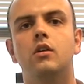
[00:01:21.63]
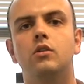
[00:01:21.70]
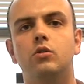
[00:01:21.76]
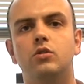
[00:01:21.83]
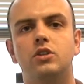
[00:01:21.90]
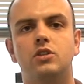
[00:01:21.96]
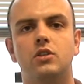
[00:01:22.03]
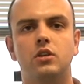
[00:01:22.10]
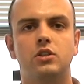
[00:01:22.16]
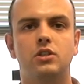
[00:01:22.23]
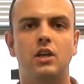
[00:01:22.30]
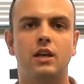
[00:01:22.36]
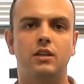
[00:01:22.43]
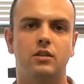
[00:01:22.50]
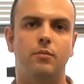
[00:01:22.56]
noticed that
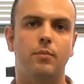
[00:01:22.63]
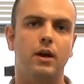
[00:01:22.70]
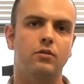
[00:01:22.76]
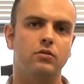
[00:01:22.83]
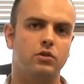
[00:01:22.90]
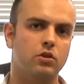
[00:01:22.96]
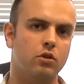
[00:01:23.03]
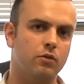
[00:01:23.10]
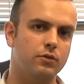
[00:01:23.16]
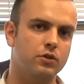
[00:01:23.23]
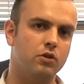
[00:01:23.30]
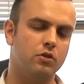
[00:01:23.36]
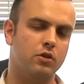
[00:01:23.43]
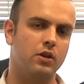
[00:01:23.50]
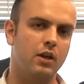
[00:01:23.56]
set amounts of
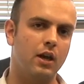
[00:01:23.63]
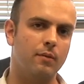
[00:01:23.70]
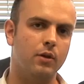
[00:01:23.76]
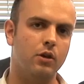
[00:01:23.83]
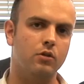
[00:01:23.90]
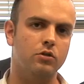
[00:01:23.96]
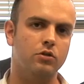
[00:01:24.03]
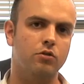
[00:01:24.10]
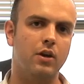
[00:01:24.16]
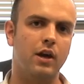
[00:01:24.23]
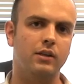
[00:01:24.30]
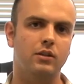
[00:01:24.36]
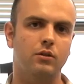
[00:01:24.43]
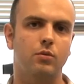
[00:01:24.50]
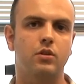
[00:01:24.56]
certain chemicals
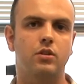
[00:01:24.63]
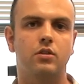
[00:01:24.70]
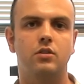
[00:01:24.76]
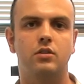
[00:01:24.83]
reacted with